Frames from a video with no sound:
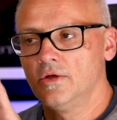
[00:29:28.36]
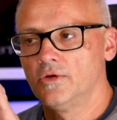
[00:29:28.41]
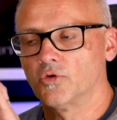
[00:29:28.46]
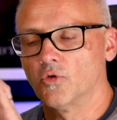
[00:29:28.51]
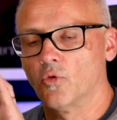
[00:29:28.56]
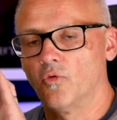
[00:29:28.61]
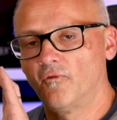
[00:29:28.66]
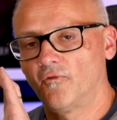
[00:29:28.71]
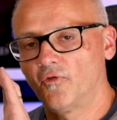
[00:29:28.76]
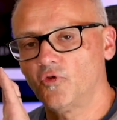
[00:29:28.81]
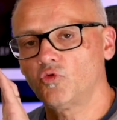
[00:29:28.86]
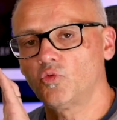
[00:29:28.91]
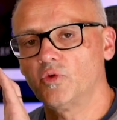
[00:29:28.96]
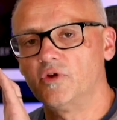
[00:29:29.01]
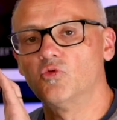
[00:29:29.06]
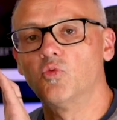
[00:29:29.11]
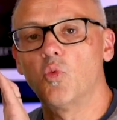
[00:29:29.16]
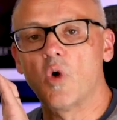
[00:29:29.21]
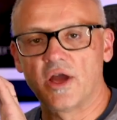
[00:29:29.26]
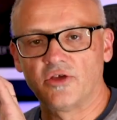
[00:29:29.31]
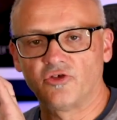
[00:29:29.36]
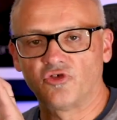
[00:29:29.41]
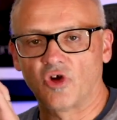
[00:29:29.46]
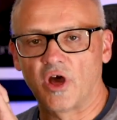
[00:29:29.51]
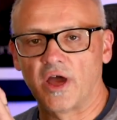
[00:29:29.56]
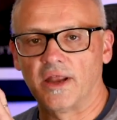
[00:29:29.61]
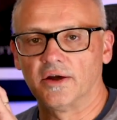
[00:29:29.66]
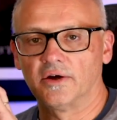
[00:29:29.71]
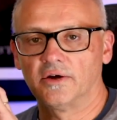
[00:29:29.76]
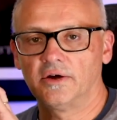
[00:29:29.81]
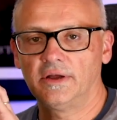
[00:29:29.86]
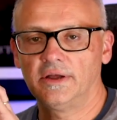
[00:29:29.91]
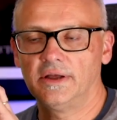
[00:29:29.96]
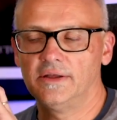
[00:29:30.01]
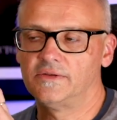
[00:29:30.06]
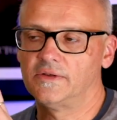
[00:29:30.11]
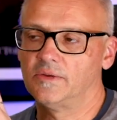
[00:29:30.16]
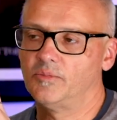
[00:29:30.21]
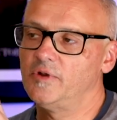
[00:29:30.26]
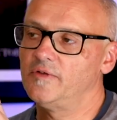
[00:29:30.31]
So first one is White China.
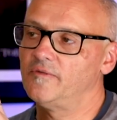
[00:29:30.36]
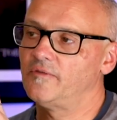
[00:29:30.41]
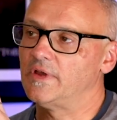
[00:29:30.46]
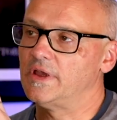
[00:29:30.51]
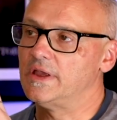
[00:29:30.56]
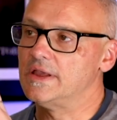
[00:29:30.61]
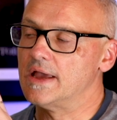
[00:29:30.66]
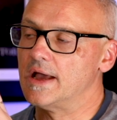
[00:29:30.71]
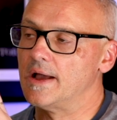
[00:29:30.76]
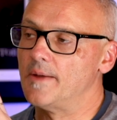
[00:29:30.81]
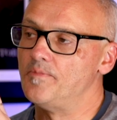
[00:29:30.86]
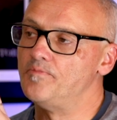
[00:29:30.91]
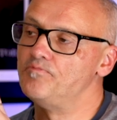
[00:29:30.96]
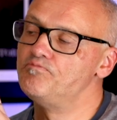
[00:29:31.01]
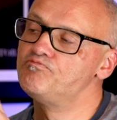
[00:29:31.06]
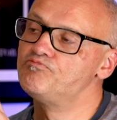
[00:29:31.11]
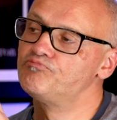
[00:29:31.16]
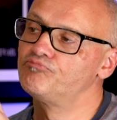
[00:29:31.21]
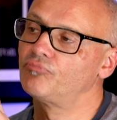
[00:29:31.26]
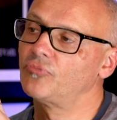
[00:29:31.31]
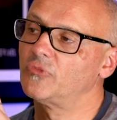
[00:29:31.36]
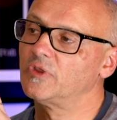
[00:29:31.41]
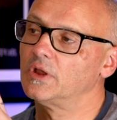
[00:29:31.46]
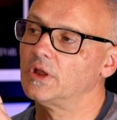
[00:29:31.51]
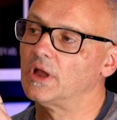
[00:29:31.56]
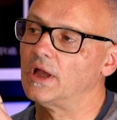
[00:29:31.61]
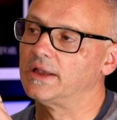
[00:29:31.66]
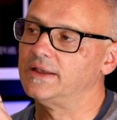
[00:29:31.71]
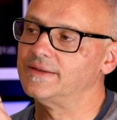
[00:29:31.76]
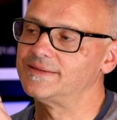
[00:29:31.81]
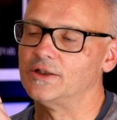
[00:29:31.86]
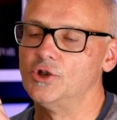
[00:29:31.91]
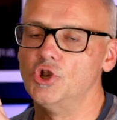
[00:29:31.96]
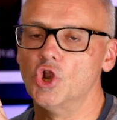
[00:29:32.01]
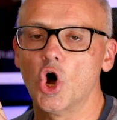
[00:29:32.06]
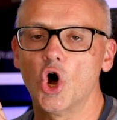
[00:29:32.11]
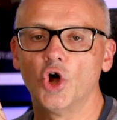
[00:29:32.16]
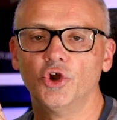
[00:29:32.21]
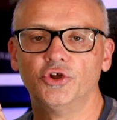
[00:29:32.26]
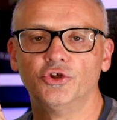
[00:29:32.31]
It's a bit of a, I guess a
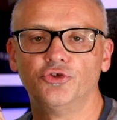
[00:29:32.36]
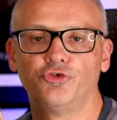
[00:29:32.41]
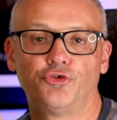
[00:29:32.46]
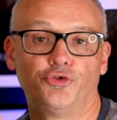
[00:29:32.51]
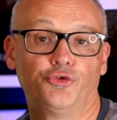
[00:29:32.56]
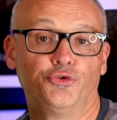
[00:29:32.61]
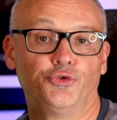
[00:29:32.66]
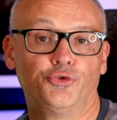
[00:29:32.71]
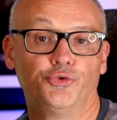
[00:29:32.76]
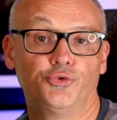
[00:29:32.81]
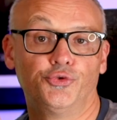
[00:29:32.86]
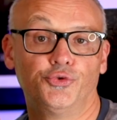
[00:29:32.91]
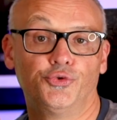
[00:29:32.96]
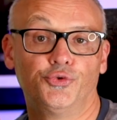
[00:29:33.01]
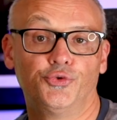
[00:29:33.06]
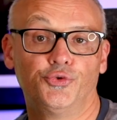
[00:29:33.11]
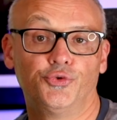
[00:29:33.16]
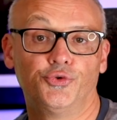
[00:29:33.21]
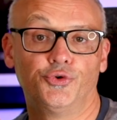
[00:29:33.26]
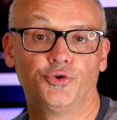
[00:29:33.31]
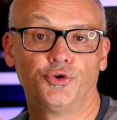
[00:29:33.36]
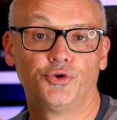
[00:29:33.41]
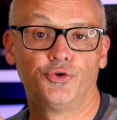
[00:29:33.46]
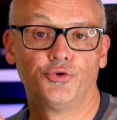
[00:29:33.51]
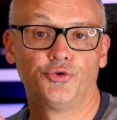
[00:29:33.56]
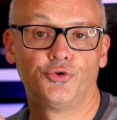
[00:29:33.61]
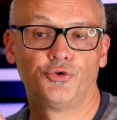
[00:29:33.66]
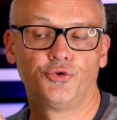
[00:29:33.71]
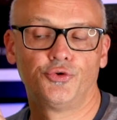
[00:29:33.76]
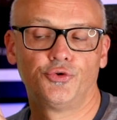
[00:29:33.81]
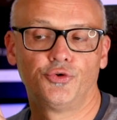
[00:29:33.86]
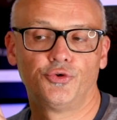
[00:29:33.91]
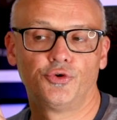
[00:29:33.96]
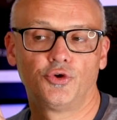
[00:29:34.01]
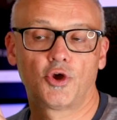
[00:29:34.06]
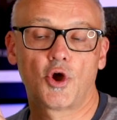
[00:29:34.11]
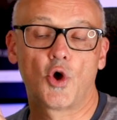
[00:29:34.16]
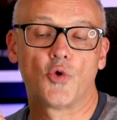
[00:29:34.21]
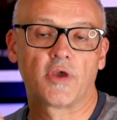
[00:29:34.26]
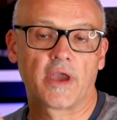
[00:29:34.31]
nod to
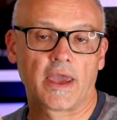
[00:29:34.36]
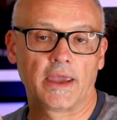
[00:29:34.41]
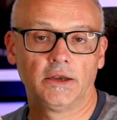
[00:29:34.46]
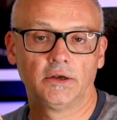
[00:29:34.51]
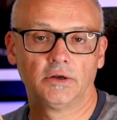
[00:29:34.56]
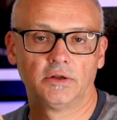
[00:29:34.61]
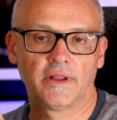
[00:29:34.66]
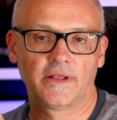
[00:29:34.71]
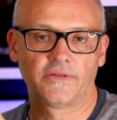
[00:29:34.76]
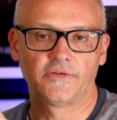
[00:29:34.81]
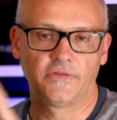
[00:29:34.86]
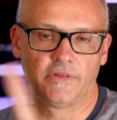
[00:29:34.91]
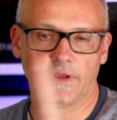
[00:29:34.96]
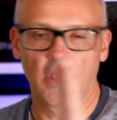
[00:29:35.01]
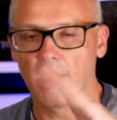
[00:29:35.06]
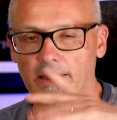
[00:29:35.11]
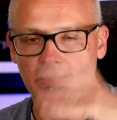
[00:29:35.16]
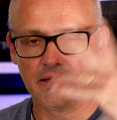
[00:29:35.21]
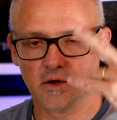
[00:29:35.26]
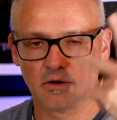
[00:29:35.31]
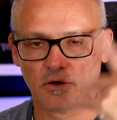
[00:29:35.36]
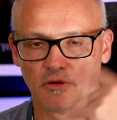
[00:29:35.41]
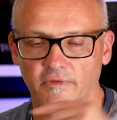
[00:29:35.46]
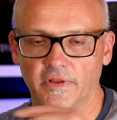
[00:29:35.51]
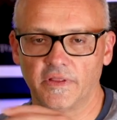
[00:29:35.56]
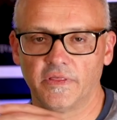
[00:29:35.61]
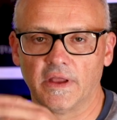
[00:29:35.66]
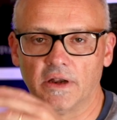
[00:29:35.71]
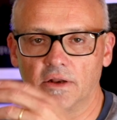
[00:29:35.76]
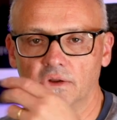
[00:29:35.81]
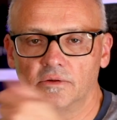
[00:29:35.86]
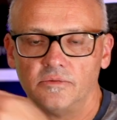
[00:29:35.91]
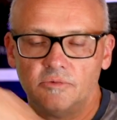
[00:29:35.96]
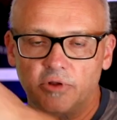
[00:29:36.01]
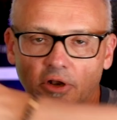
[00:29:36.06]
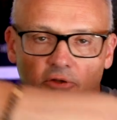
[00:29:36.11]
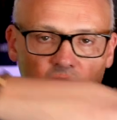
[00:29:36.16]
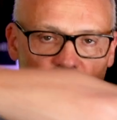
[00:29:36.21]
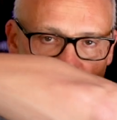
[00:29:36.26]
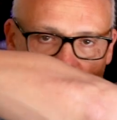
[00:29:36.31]
cocaine. That's the idea of it, that it,
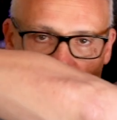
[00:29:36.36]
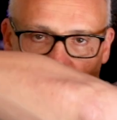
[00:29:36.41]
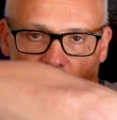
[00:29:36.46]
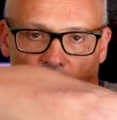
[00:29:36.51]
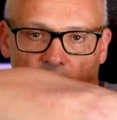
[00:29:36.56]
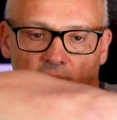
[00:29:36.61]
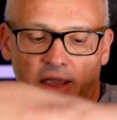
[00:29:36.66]
you know, smells like.